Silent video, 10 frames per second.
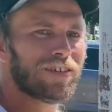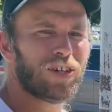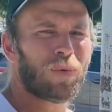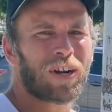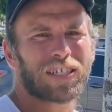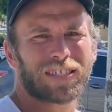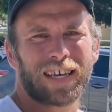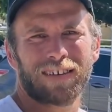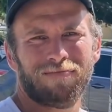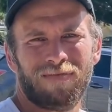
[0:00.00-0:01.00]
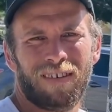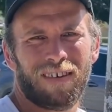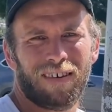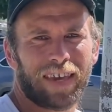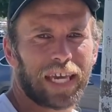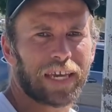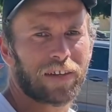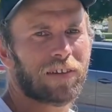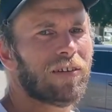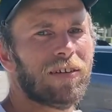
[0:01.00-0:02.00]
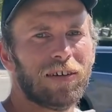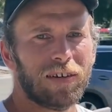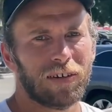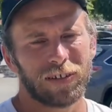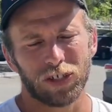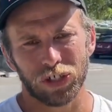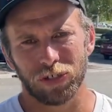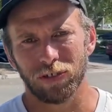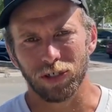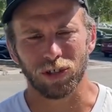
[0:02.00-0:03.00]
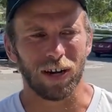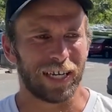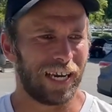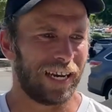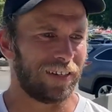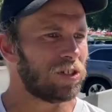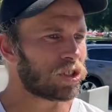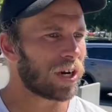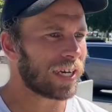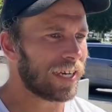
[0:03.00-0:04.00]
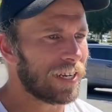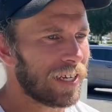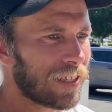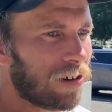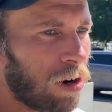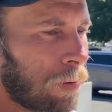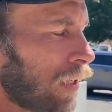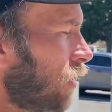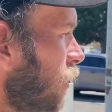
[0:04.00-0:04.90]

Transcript: You don't want to just like eh, in. Man, your, your truck hand, your truck hand hit the coping.